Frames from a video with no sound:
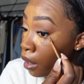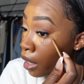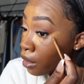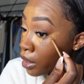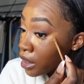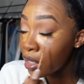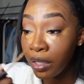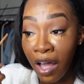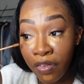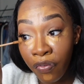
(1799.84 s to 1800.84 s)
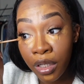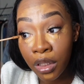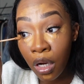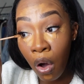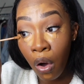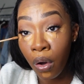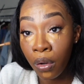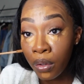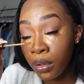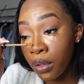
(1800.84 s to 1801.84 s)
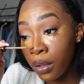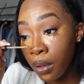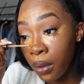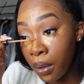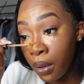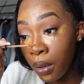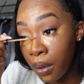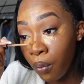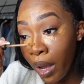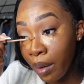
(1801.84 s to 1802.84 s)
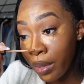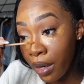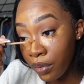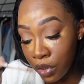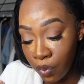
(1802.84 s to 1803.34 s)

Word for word: I don't necessarily have to finish it all while I'm there this